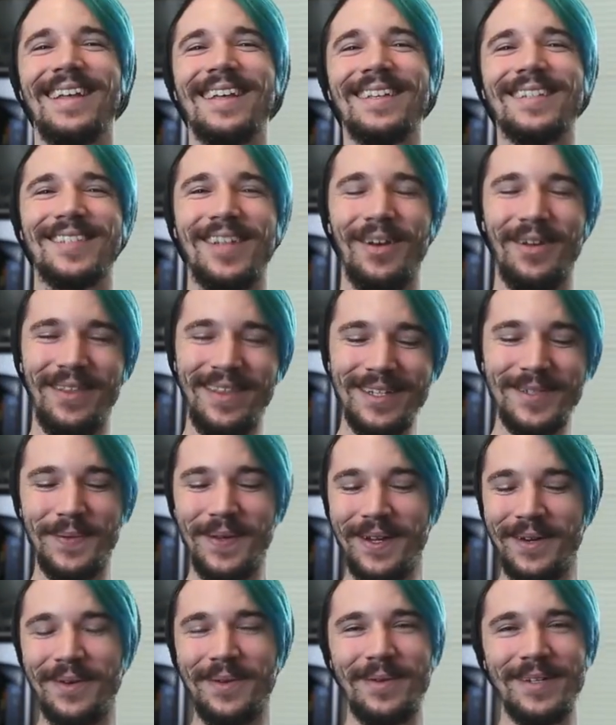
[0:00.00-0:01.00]
So this
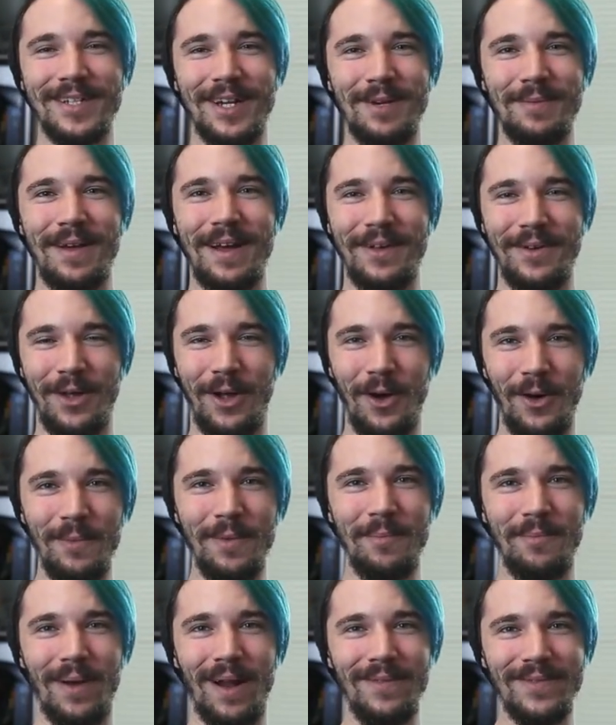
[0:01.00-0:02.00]
week we're gonna be talking about Home
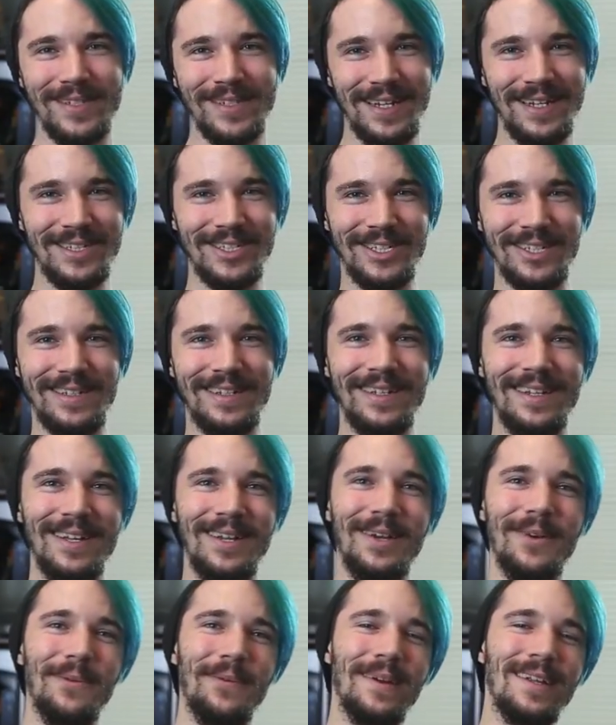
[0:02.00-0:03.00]
Improvisation,
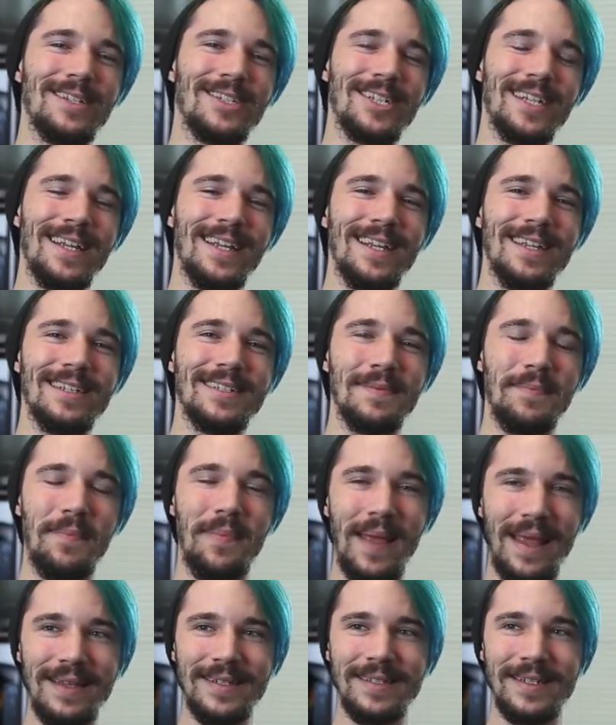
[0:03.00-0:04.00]
which is
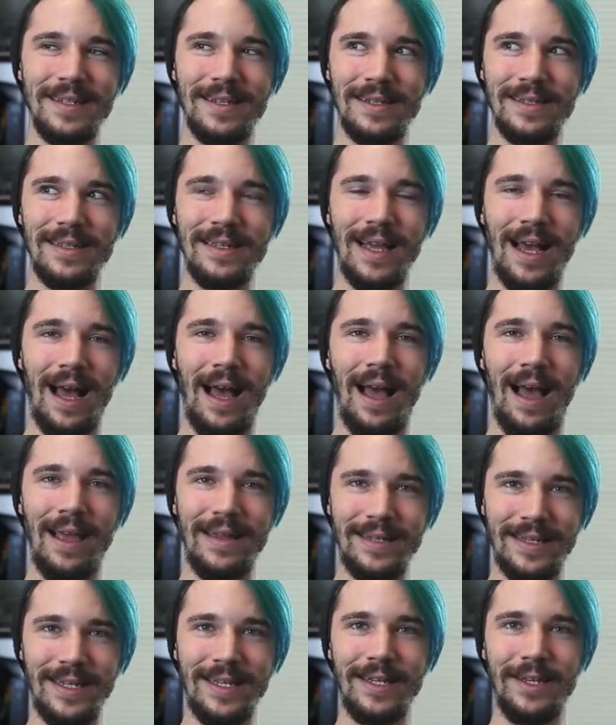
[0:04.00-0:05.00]
basically
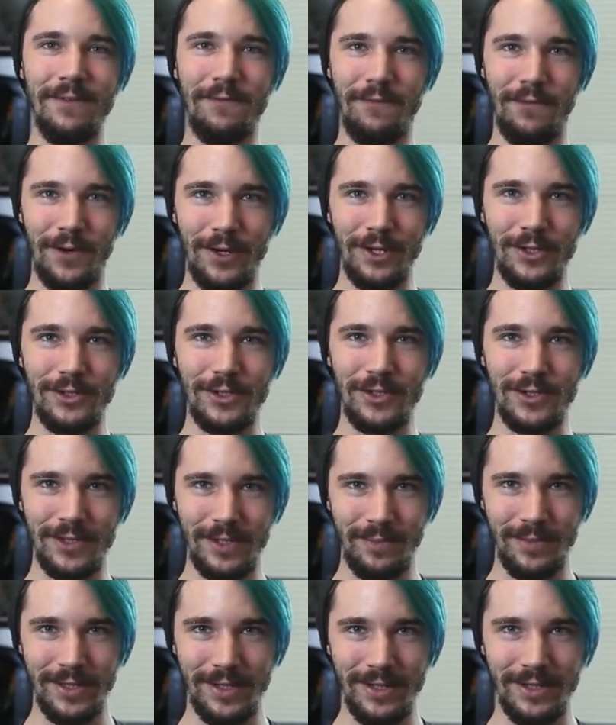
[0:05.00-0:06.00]
IKEA Furniture
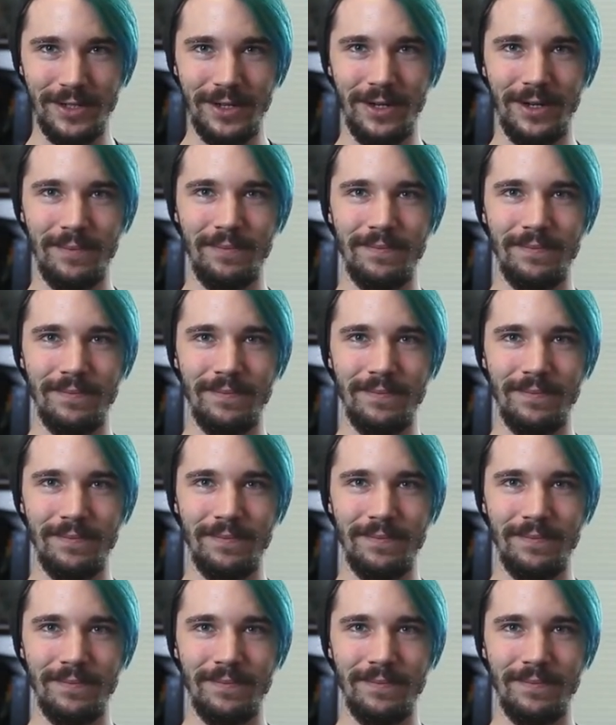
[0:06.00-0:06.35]
Simulator.